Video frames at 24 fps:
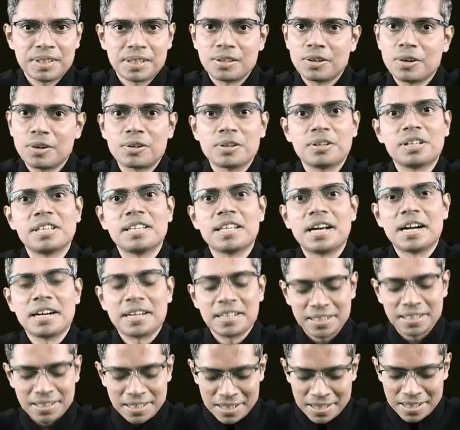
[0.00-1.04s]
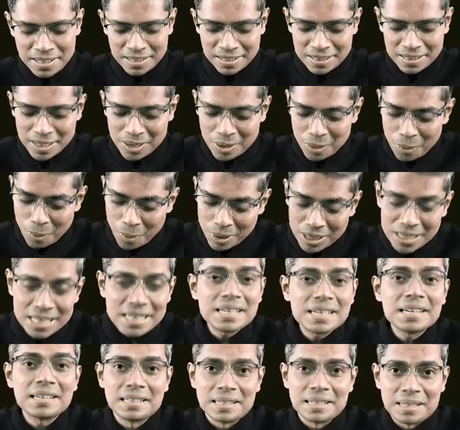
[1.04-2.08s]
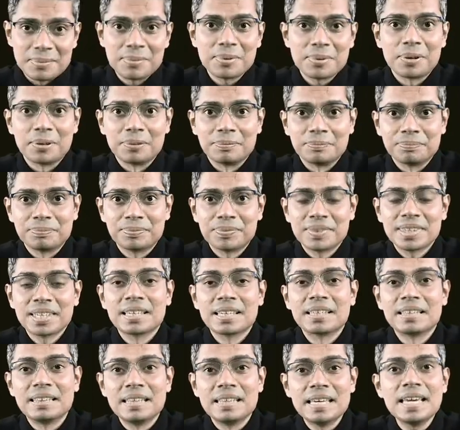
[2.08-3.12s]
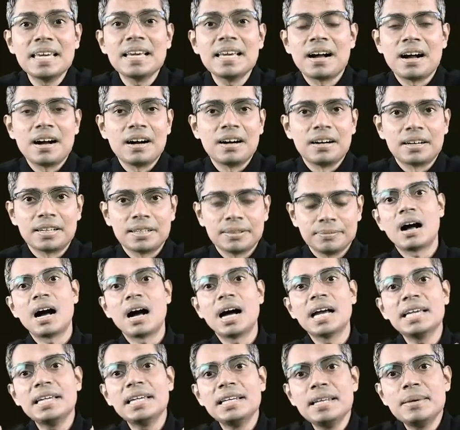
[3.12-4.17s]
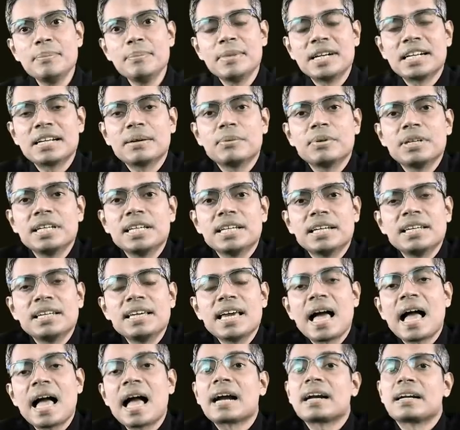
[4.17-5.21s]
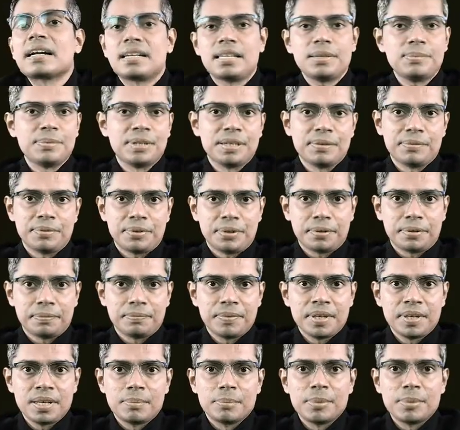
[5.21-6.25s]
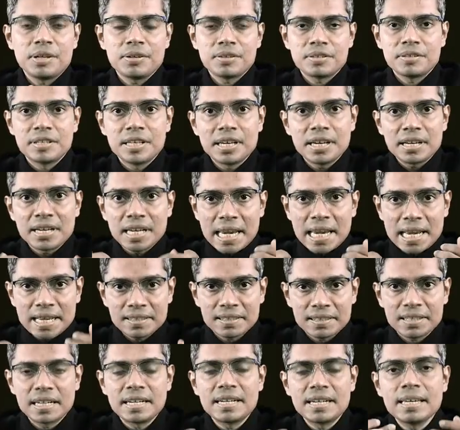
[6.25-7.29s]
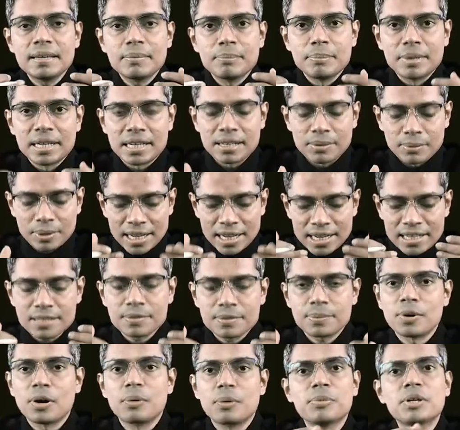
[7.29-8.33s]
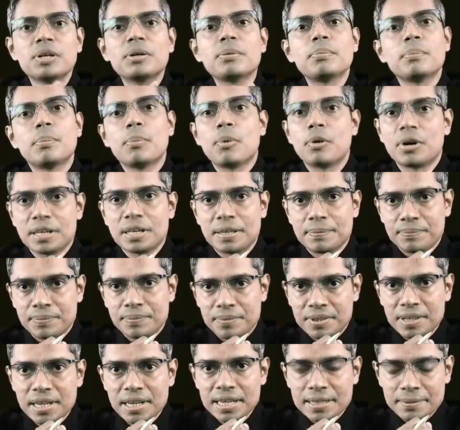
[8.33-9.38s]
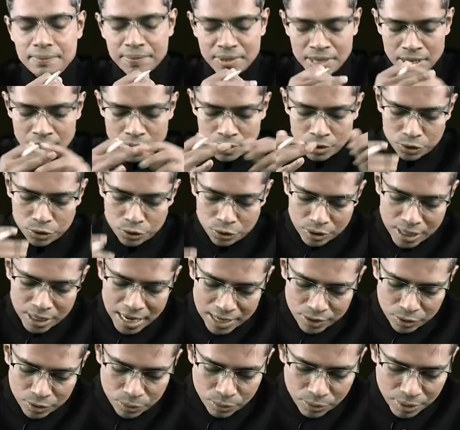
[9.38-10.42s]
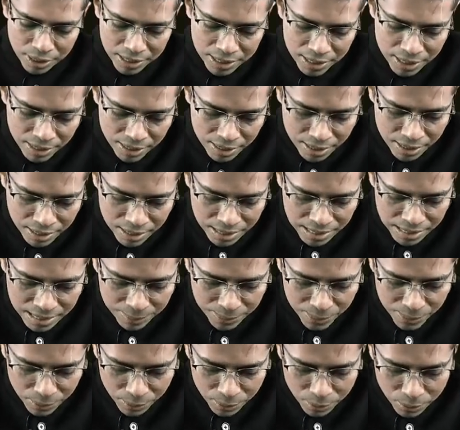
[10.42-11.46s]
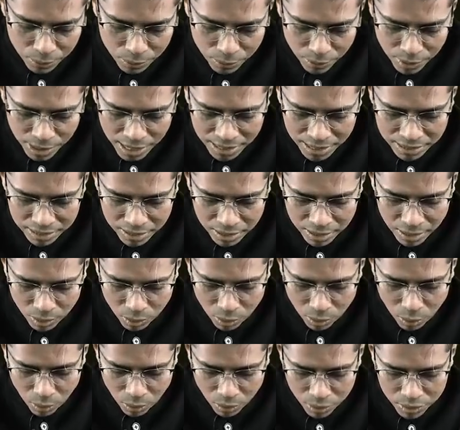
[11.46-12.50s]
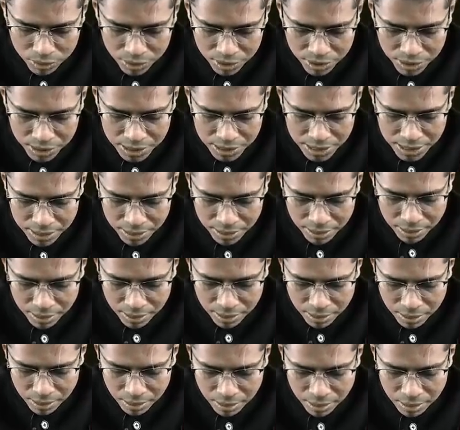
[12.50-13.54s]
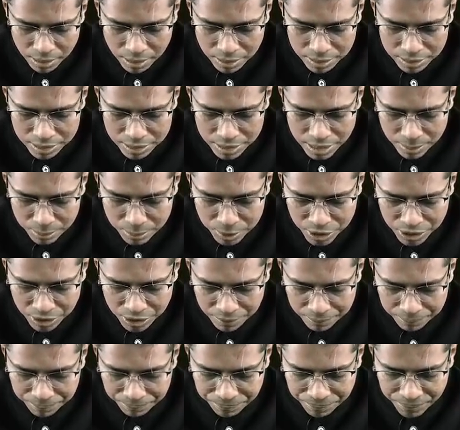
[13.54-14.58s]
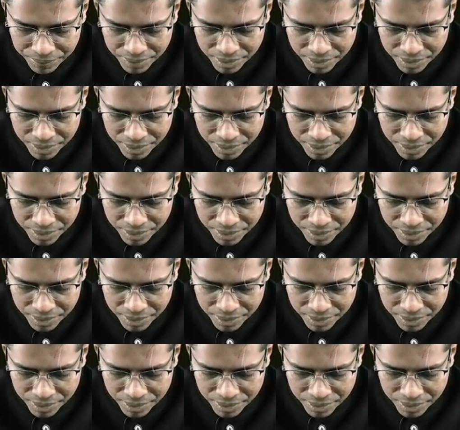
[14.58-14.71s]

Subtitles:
Not only that, the cortical nephron, they are highly metabolically active nephron because they are excreting metabolites from your body, right? So that's why if you look at the oxygen consumption,